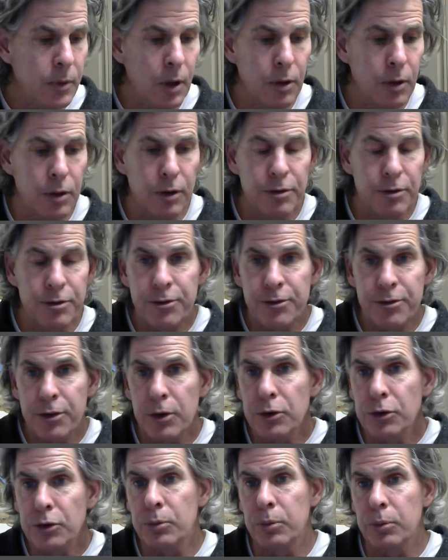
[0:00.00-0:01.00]
the
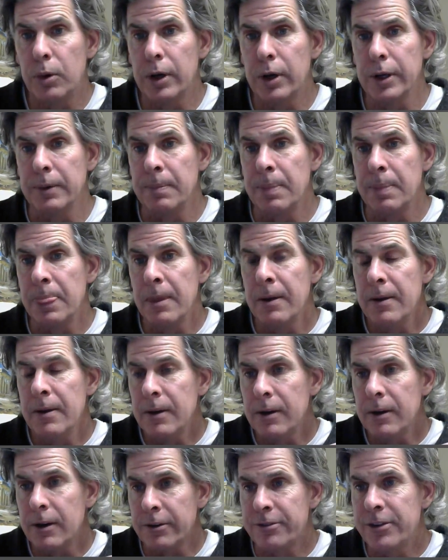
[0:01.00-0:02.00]
first one
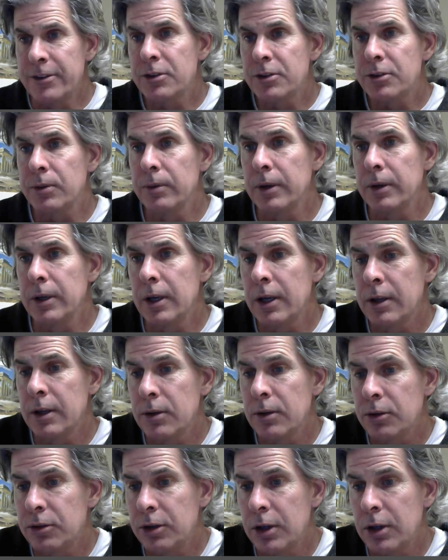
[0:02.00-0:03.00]
officially in
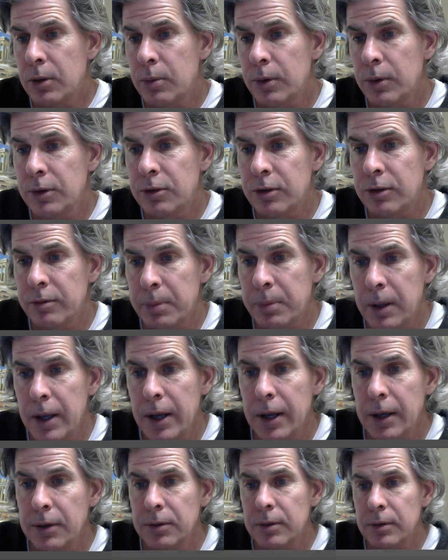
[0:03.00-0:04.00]
the sequence of
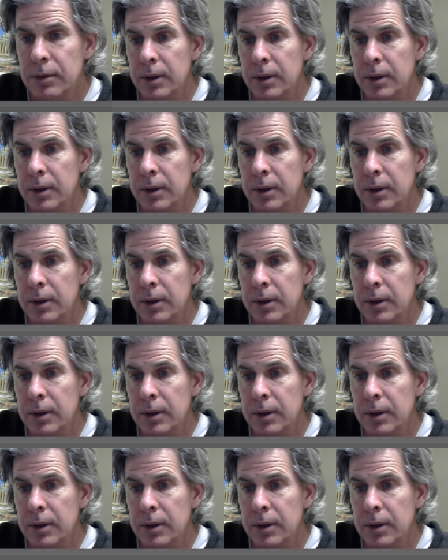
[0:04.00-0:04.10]
plays.